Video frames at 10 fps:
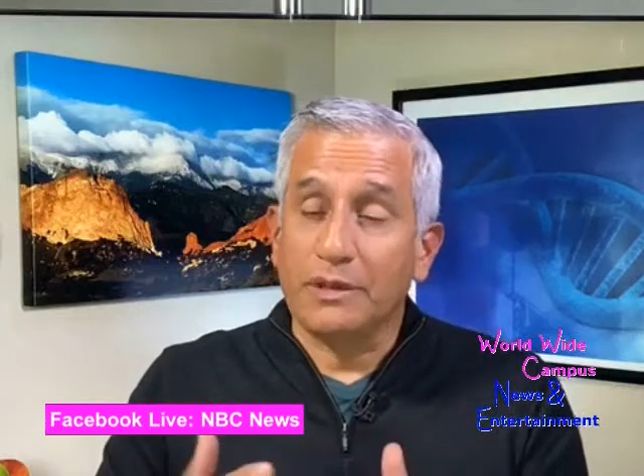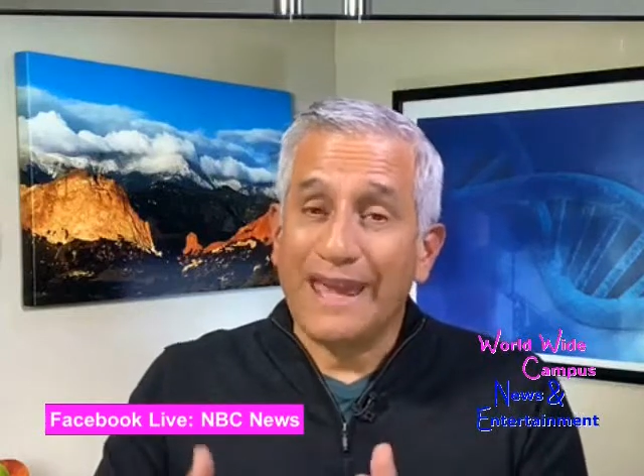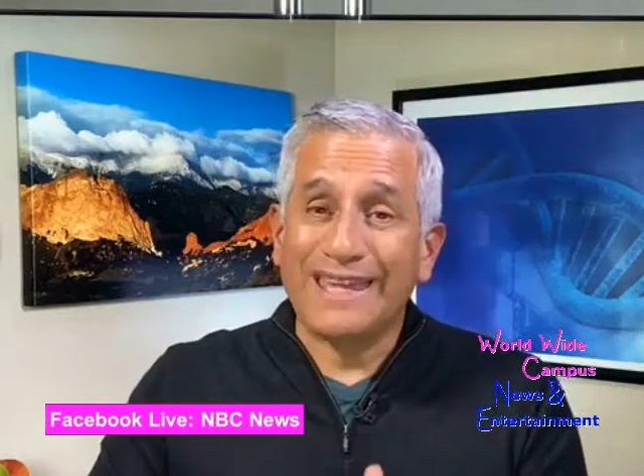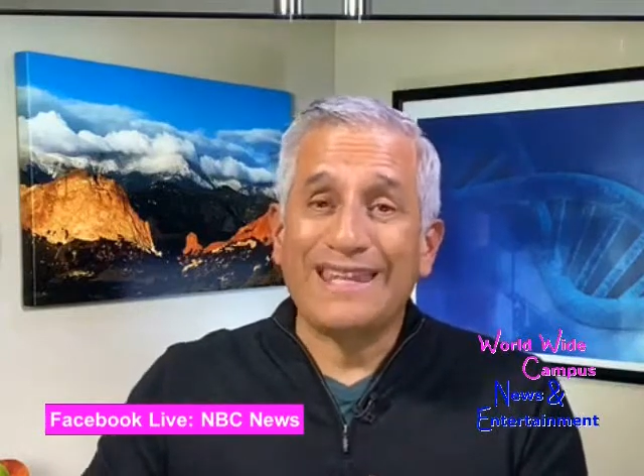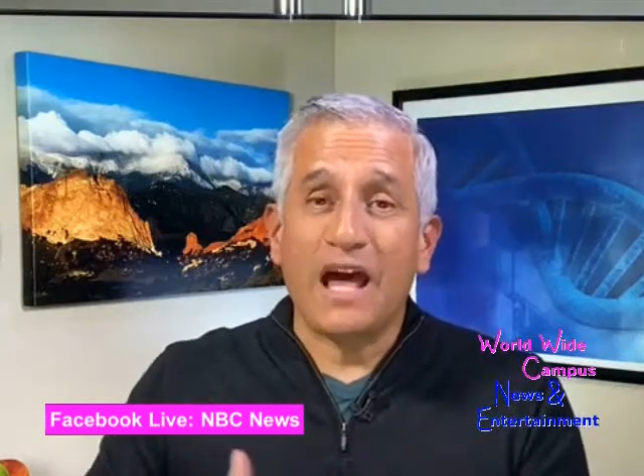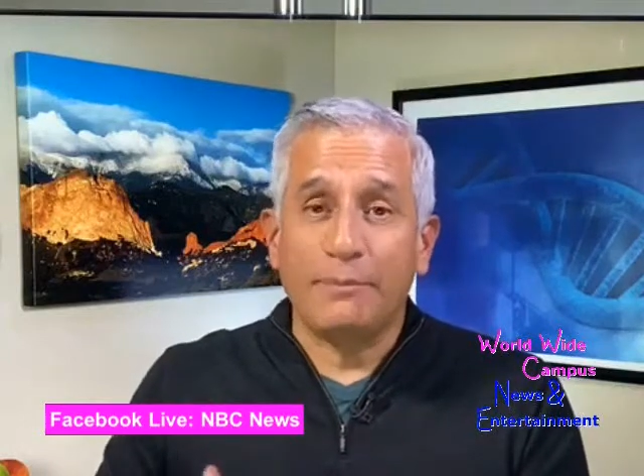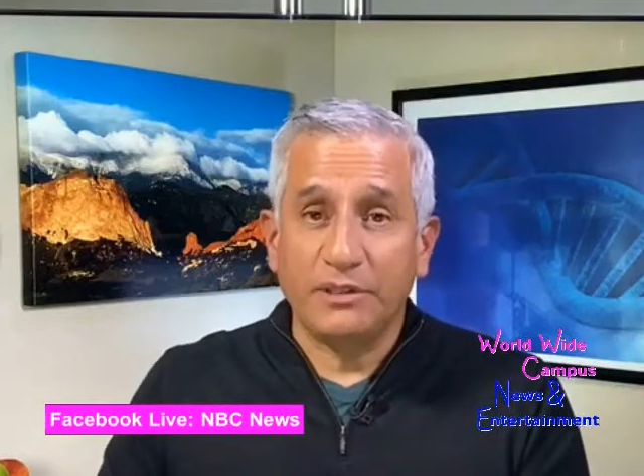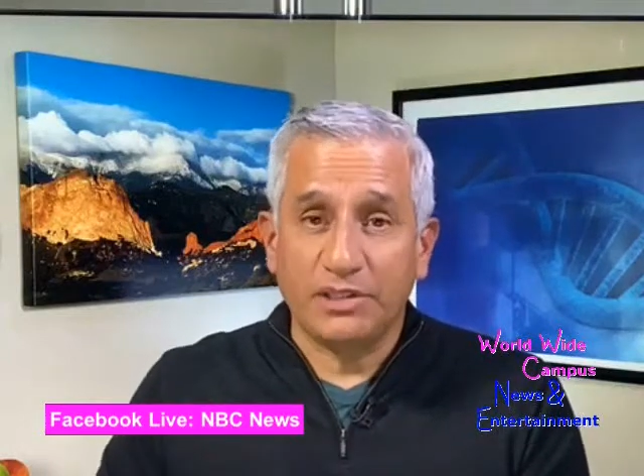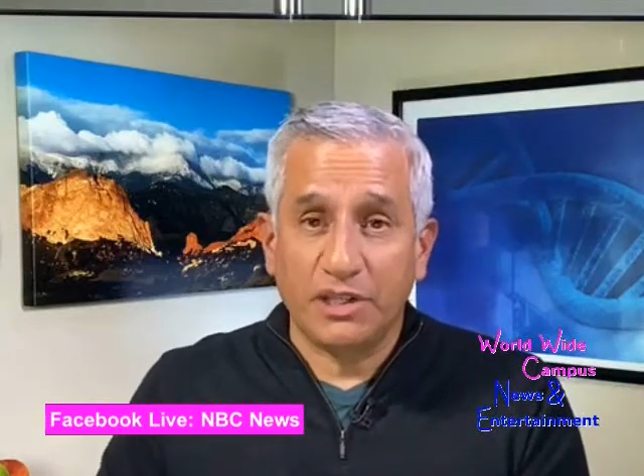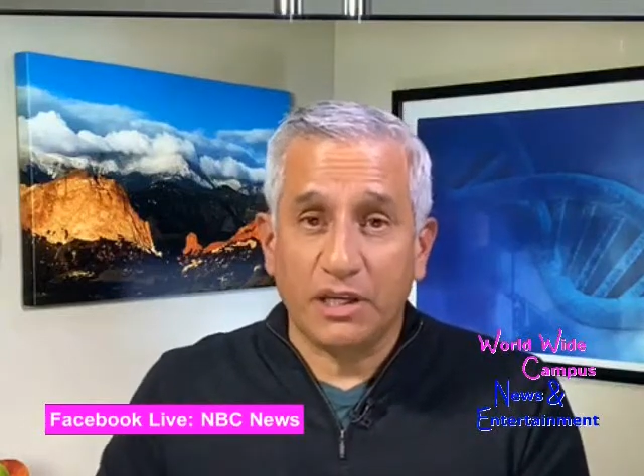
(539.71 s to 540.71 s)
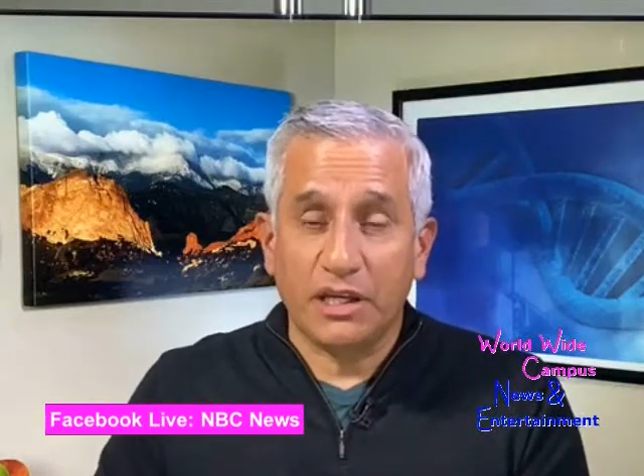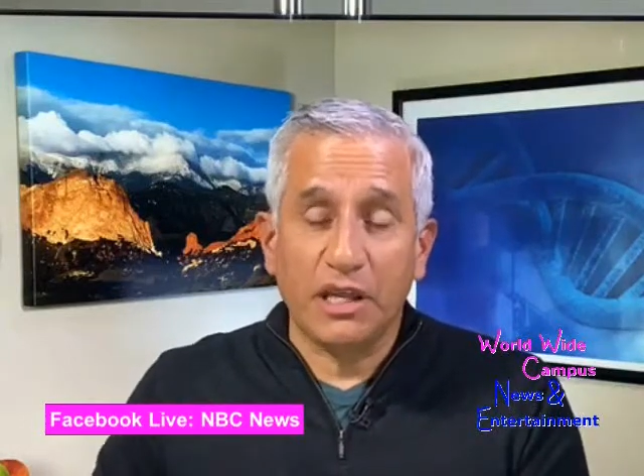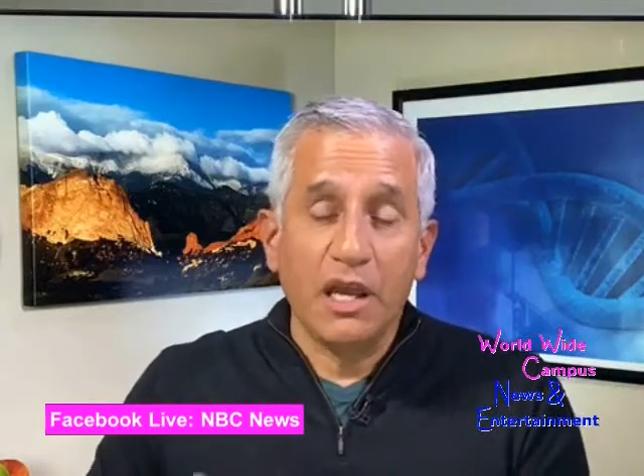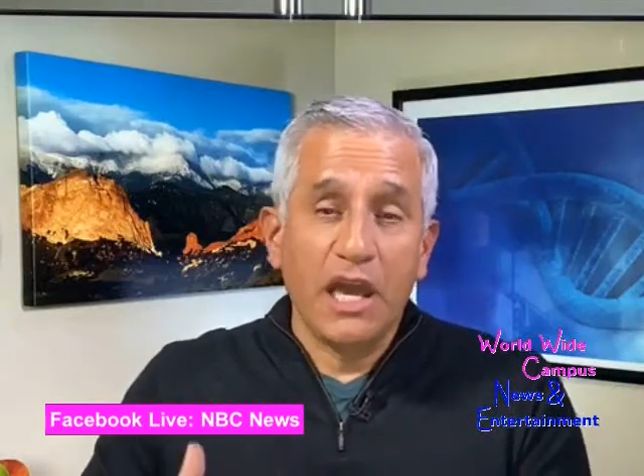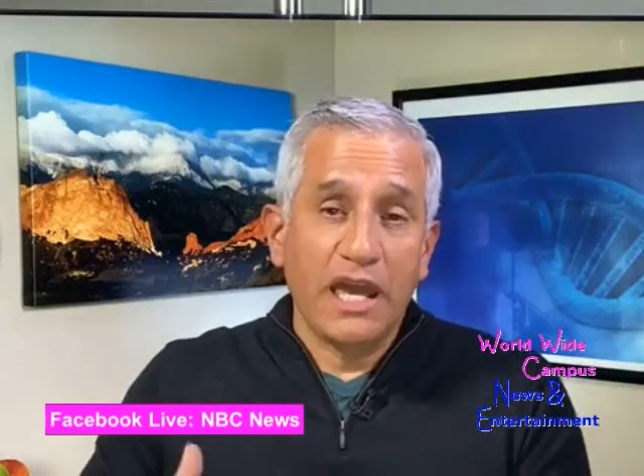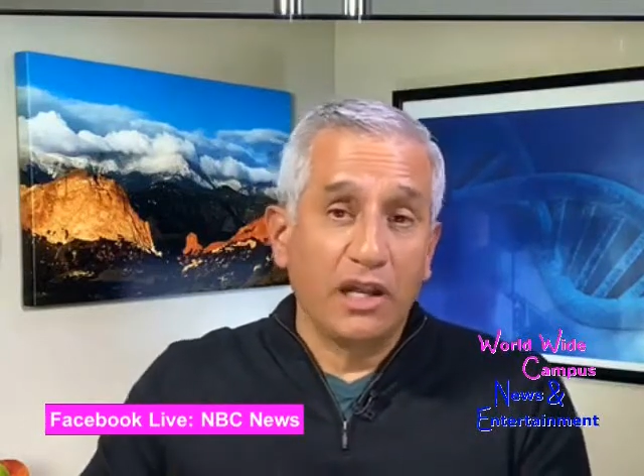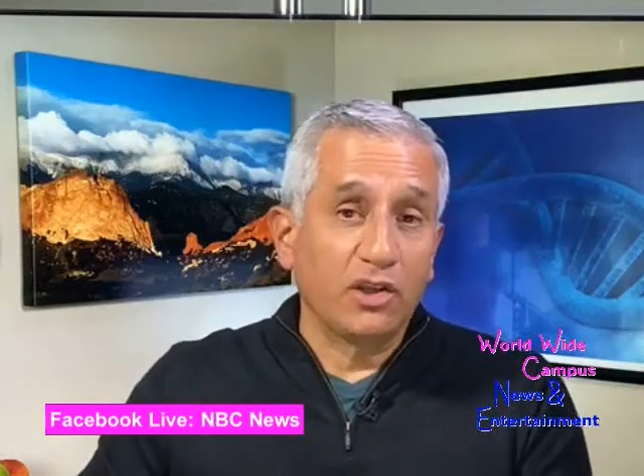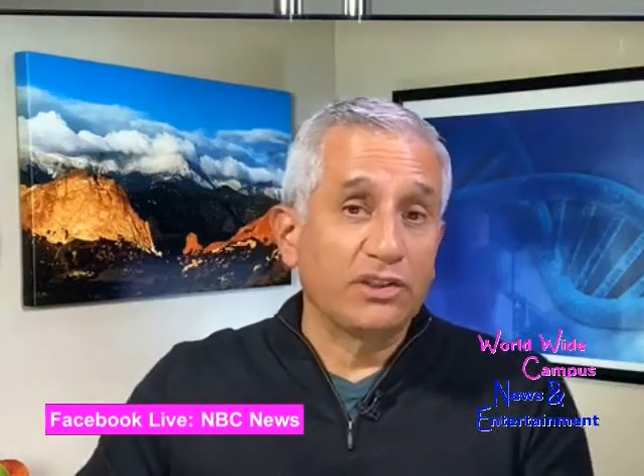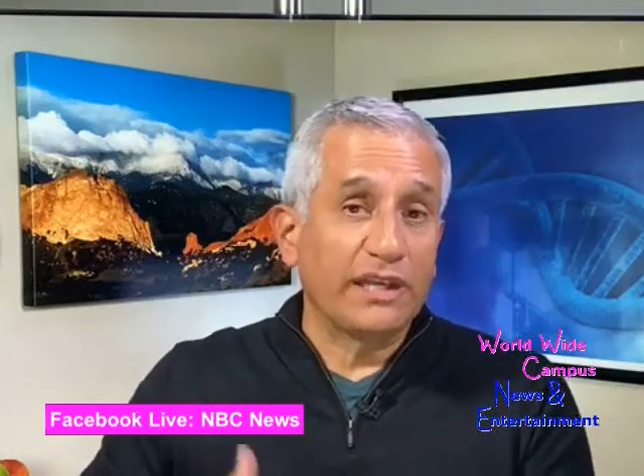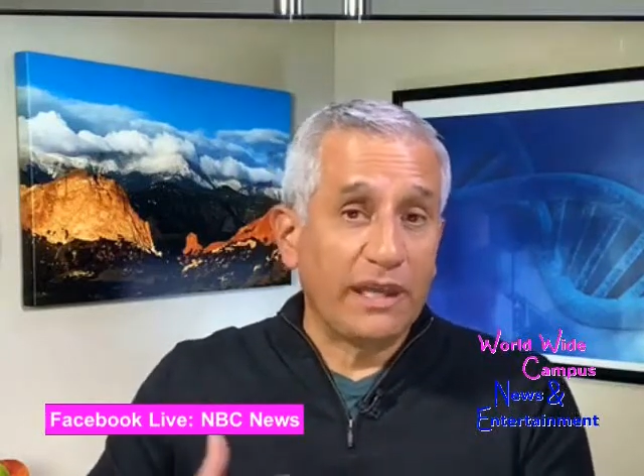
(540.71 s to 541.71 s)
They had not been studied, and it looks like